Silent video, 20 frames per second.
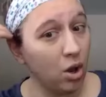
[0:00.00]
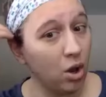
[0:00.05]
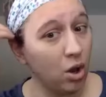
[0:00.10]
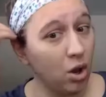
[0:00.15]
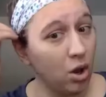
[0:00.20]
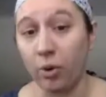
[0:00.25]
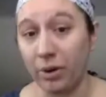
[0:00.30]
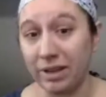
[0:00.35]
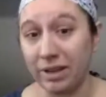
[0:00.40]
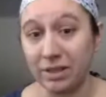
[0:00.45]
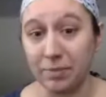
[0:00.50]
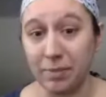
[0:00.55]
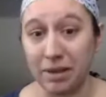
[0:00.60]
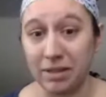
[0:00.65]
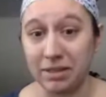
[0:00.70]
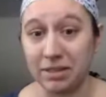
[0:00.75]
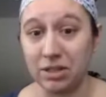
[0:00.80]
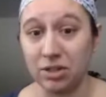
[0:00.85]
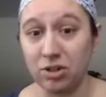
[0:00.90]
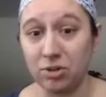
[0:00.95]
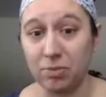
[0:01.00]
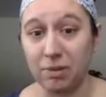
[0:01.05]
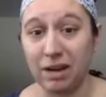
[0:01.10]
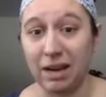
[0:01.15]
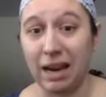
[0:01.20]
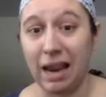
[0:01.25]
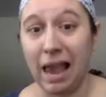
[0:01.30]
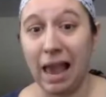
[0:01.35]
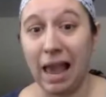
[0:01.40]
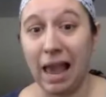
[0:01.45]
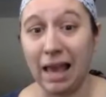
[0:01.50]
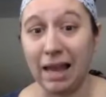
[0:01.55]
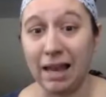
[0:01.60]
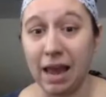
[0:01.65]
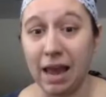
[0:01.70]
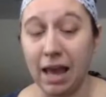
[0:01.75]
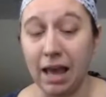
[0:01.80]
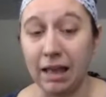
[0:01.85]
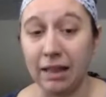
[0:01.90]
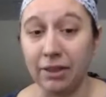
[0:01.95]
You can always message me
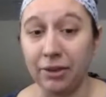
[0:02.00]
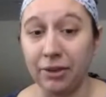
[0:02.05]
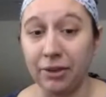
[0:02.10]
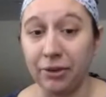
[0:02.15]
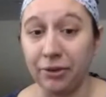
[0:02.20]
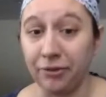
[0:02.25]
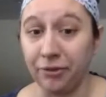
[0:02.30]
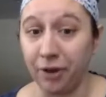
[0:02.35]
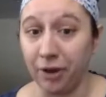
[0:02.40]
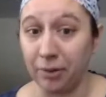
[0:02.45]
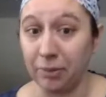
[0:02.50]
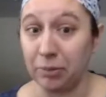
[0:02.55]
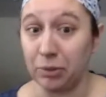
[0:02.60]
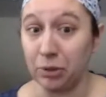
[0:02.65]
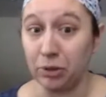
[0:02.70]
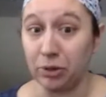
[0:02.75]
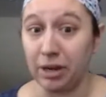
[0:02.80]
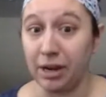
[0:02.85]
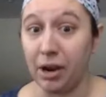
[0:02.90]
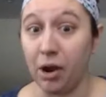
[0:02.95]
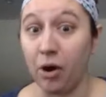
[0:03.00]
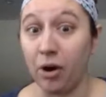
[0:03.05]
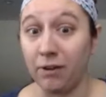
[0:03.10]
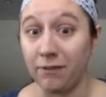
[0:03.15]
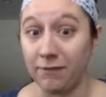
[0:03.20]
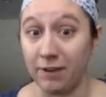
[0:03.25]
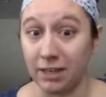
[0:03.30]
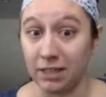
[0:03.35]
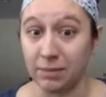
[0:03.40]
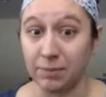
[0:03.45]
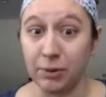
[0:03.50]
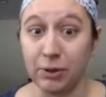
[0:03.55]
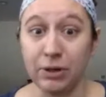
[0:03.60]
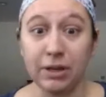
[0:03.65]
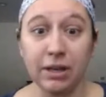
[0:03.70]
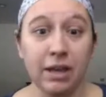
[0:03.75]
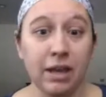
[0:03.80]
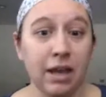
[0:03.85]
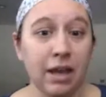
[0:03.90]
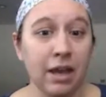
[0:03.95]
at Little Fawn Beauty on Facebook.
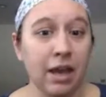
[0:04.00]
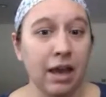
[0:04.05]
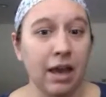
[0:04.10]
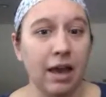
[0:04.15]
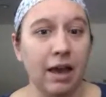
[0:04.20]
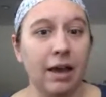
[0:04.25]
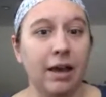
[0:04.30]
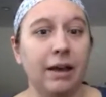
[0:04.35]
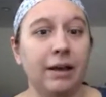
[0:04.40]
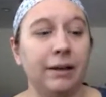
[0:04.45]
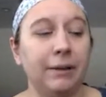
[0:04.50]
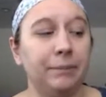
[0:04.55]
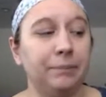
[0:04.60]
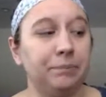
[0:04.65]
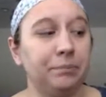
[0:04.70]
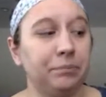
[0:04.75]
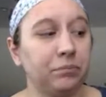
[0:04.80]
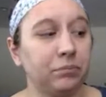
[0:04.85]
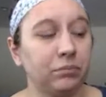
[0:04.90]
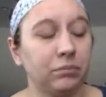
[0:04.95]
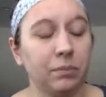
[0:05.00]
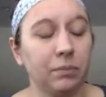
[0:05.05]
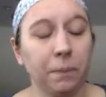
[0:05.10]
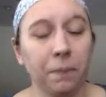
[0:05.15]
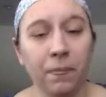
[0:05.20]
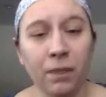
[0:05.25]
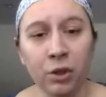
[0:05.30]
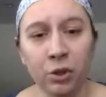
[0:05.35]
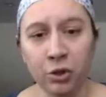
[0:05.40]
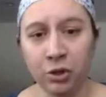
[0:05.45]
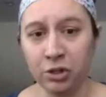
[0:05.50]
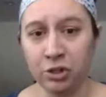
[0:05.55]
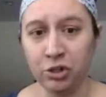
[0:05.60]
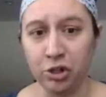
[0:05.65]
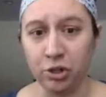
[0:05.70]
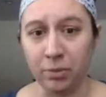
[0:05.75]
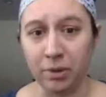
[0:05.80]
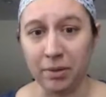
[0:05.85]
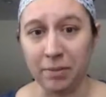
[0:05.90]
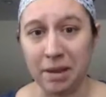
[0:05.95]
Um, you can
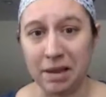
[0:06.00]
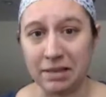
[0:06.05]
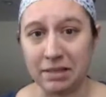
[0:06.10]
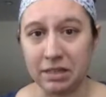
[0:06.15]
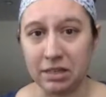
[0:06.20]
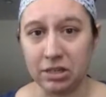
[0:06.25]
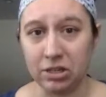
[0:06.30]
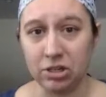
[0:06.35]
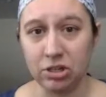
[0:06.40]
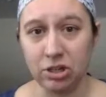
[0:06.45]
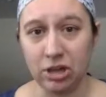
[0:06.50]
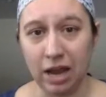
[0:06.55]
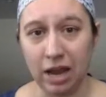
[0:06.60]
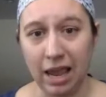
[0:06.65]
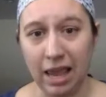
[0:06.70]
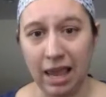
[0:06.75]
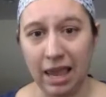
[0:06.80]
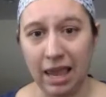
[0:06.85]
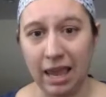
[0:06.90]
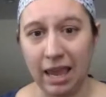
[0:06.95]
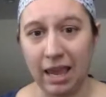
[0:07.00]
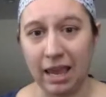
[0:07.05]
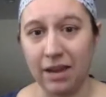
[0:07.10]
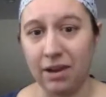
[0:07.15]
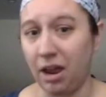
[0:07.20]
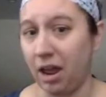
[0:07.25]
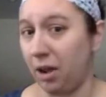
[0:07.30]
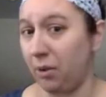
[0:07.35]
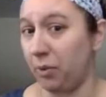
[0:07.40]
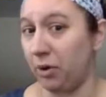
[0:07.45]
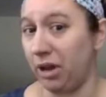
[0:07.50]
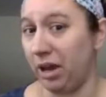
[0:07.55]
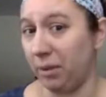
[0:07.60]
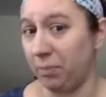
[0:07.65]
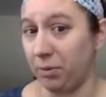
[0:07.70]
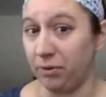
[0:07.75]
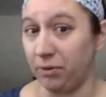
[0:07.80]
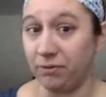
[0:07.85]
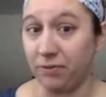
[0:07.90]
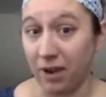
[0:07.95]
shoot me a message and I will help
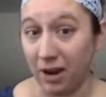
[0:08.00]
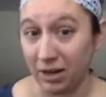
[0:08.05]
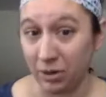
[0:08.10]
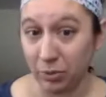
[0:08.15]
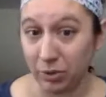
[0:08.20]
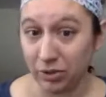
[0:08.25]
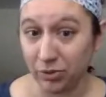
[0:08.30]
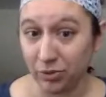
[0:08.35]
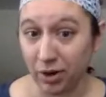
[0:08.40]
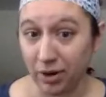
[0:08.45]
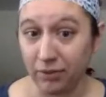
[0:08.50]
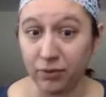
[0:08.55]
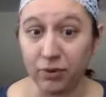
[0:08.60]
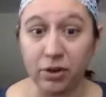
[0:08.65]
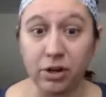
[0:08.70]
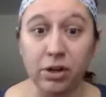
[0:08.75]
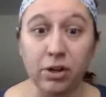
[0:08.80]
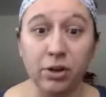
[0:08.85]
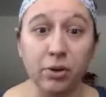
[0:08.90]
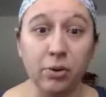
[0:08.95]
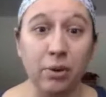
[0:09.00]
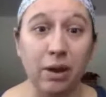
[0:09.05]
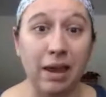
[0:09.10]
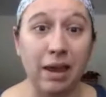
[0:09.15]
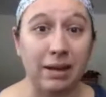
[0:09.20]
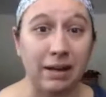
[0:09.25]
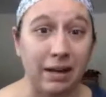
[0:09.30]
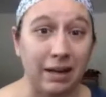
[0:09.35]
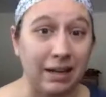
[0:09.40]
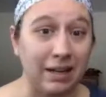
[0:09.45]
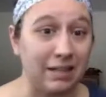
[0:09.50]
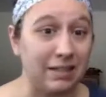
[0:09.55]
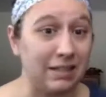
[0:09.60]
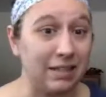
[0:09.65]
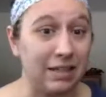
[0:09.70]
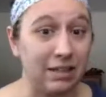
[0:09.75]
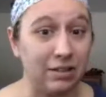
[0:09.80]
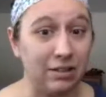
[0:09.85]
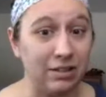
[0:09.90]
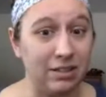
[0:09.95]
you find what's right for you, and I can
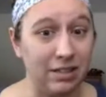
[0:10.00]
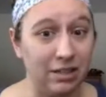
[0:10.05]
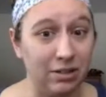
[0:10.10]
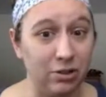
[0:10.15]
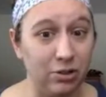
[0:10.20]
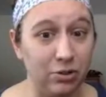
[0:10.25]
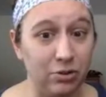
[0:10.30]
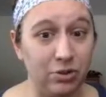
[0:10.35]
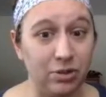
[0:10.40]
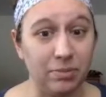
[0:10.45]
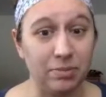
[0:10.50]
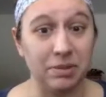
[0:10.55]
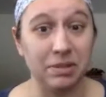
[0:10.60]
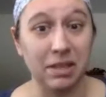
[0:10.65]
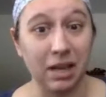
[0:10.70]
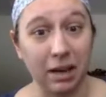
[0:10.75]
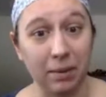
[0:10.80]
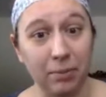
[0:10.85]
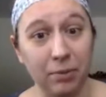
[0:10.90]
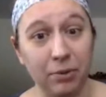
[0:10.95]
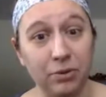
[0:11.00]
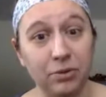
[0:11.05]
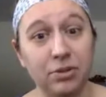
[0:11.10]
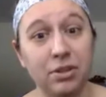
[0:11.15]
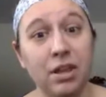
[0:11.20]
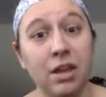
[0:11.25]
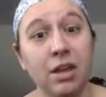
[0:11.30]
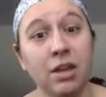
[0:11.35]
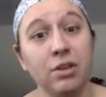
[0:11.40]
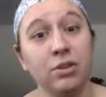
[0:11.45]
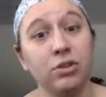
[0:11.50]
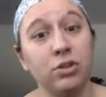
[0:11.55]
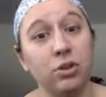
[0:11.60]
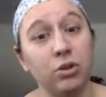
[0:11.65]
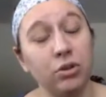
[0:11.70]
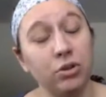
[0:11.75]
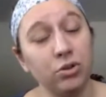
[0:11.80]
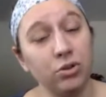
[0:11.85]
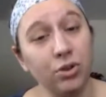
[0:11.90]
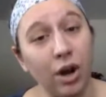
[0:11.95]
send you some samples so you can
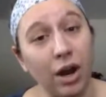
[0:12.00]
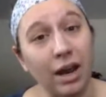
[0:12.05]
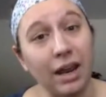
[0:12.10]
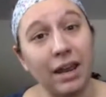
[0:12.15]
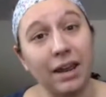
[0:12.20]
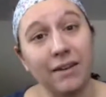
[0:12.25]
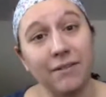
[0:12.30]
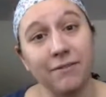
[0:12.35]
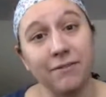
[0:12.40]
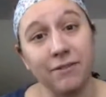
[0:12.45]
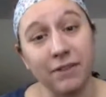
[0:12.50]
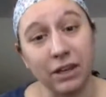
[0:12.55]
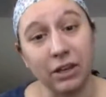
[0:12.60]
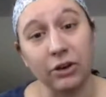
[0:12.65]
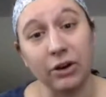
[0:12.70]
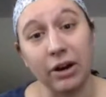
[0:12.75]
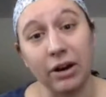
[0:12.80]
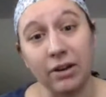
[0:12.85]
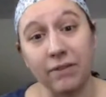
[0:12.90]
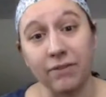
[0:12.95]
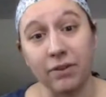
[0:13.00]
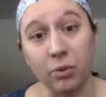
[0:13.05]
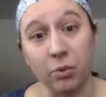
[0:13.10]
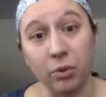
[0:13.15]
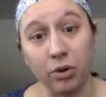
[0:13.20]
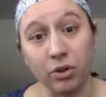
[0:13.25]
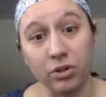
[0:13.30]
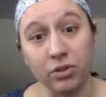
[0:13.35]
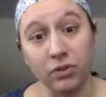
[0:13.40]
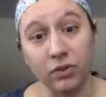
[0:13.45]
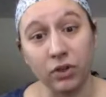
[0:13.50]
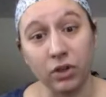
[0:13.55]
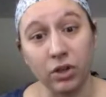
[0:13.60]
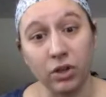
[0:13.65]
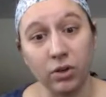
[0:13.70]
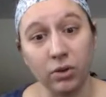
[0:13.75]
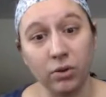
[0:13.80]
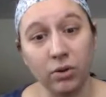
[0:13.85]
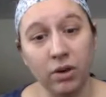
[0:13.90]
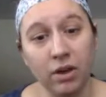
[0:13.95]
try it and figure out if it works for
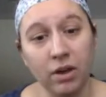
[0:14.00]
you.